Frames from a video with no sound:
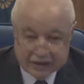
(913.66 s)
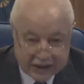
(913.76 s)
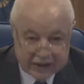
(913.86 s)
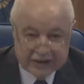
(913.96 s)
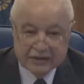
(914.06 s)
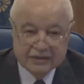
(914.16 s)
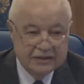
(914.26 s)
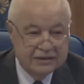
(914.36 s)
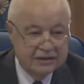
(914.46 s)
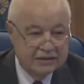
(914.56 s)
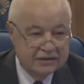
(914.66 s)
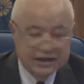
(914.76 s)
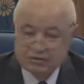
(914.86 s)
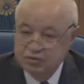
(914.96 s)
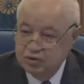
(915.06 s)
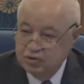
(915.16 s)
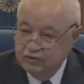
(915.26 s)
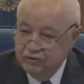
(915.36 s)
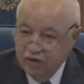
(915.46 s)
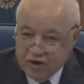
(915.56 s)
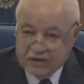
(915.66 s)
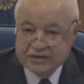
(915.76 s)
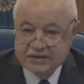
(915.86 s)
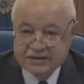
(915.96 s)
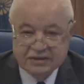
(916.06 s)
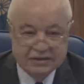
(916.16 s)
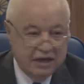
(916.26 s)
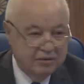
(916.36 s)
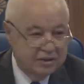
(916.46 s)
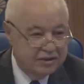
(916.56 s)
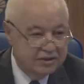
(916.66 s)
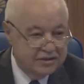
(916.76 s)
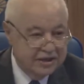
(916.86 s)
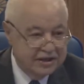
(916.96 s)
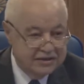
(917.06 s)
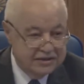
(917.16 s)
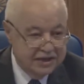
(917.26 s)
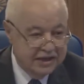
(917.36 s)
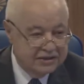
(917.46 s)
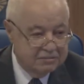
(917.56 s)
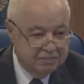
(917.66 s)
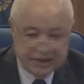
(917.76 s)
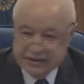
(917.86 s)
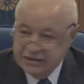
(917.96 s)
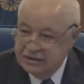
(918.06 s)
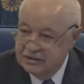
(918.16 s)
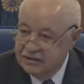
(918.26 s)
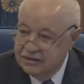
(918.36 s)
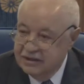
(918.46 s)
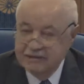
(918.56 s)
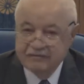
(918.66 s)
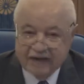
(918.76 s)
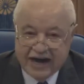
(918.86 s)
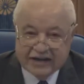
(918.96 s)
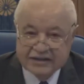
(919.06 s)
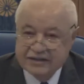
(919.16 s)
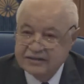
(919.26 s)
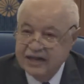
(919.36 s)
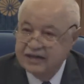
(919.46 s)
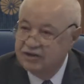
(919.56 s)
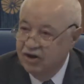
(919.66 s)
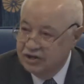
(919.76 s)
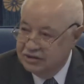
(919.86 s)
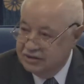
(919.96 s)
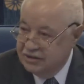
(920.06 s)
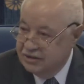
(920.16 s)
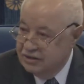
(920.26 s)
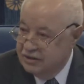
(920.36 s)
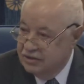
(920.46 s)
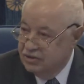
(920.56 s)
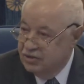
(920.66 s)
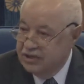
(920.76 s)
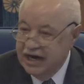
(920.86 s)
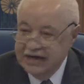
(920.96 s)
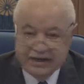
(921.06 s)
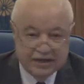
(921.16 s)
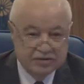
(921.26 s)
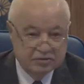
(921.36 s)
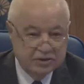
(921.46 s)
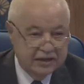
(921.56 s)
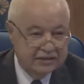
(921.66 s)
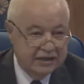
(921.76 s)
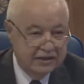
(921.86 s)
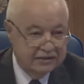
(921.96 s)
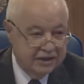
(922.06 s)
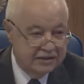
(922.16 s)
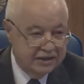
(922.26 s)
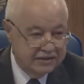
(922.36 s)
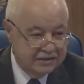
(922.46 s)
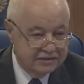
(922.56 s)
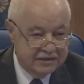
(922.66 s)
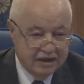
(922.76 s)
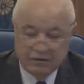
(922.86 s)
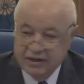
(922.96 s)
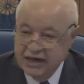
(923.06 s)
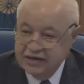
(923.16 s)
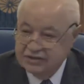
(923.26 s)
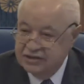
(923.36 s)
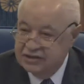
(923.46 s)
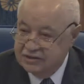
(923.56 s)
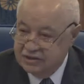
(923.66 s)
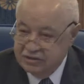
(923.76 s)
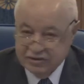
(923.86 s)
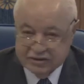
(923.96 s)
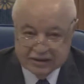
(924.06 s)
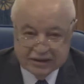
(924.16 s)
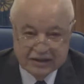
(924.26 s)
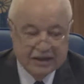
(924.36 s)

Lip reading: king that we should voice our concerns and speak in frankness and honesty on any issue that addresses our national security.